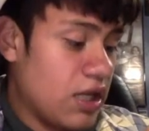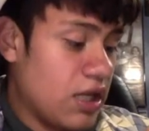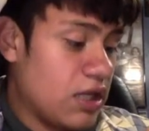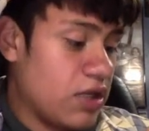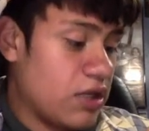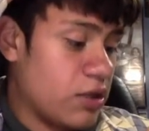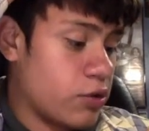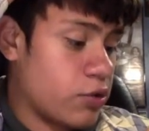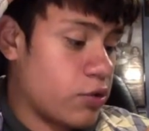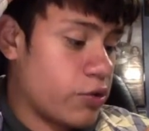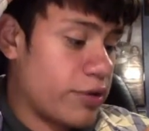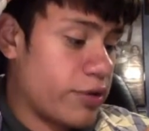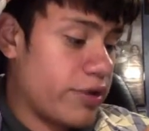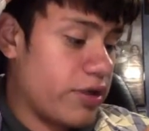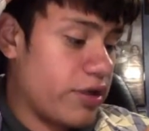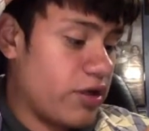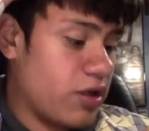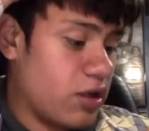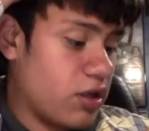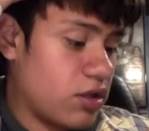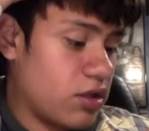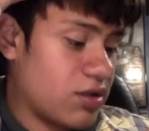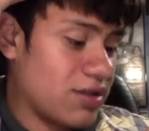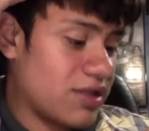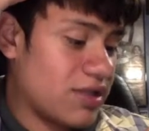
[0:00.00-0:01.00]
the authority
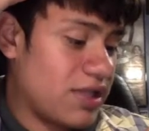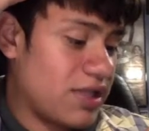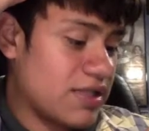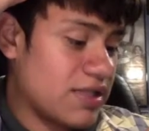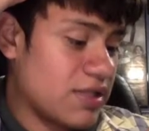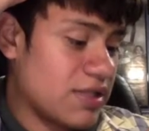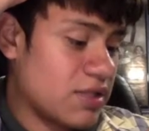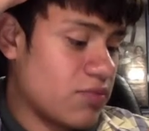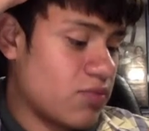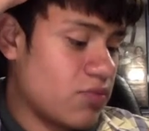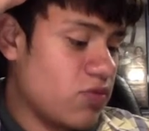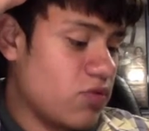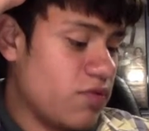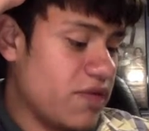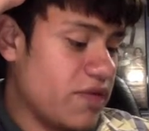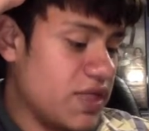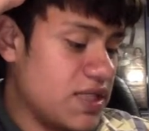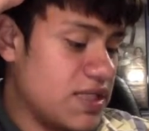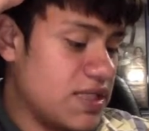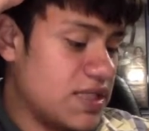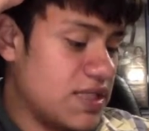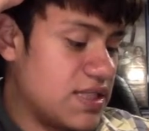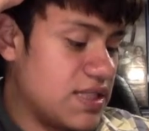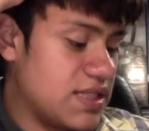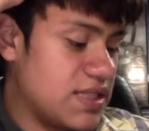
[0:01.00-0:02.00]
on classic
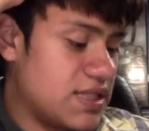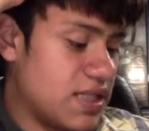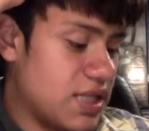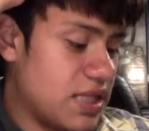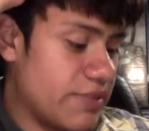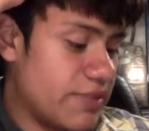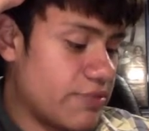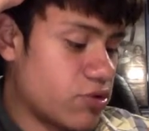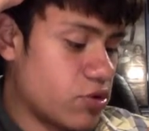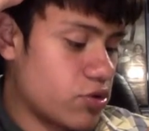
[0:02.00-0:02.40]
movies, TCM,